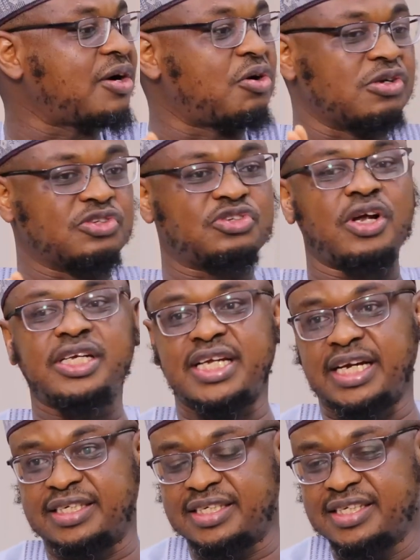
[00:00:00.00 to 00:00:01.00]
as a
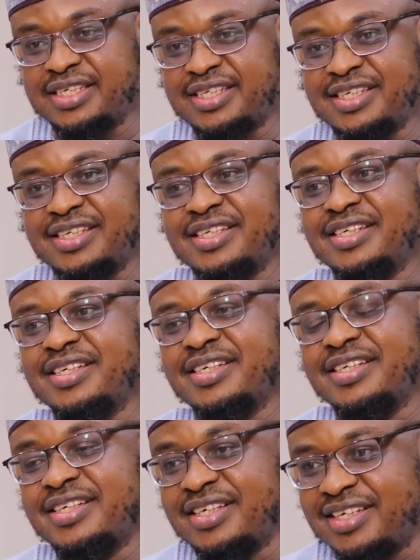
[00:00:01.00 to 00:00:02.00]
consultant,
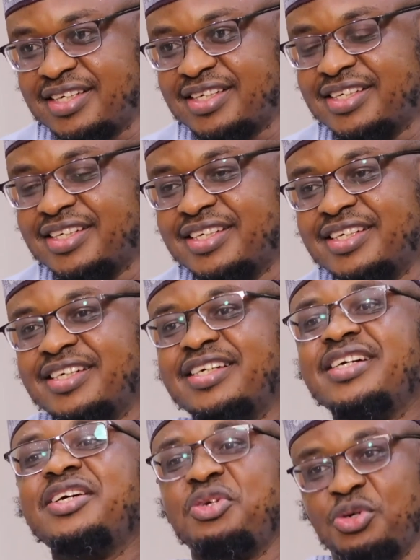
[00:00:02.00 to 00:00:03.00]

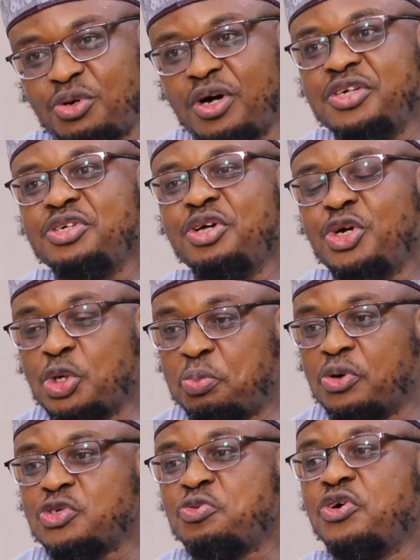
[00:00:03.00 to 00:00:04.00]
you will continue to
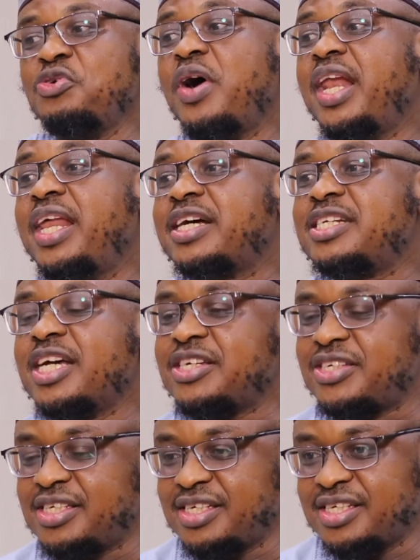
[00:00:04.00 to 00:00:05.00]
postpone your
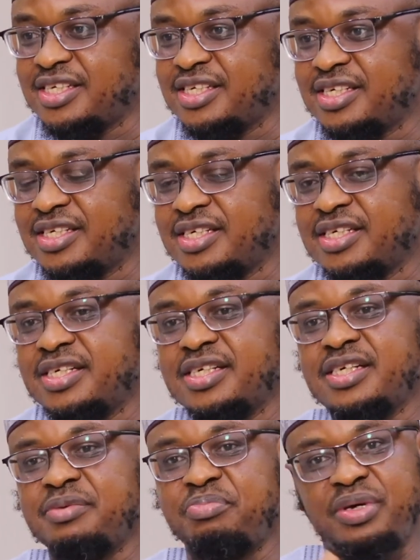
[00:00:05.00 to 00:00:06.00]
lectures.
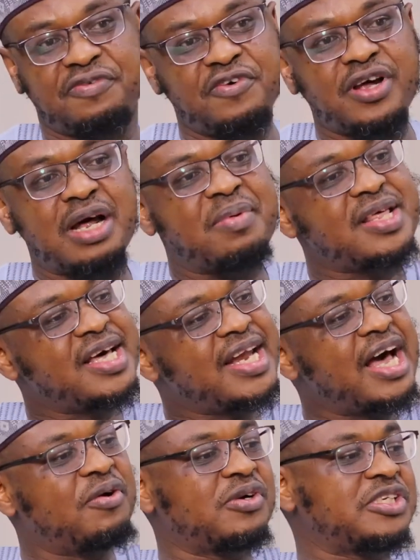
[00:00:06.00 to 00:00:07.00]
Before
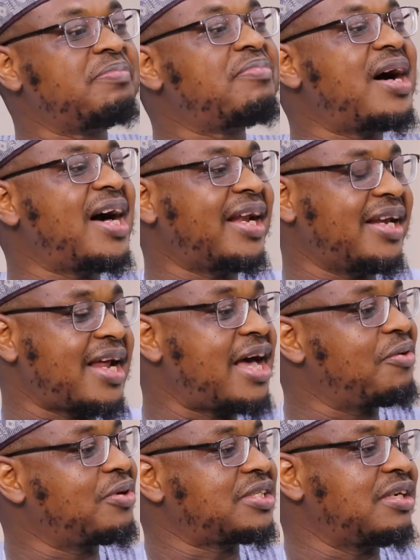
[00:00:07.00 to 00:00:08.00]
Ramadan, I was in Bahrain.
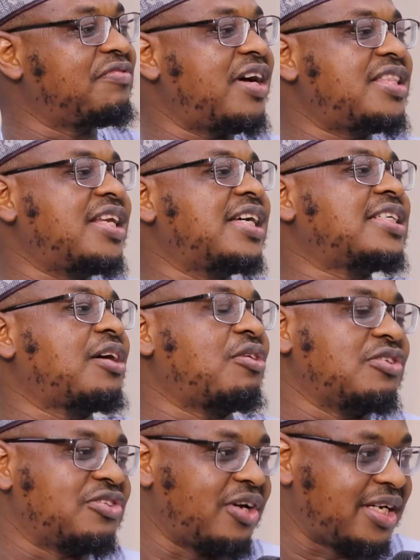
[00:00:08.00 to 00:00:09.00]
I was invited as a
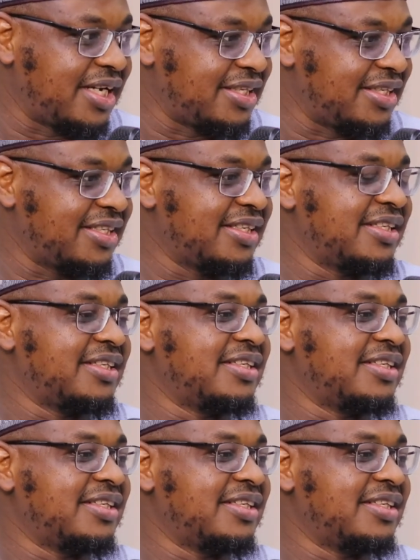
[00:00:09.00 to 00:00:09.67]
consultant.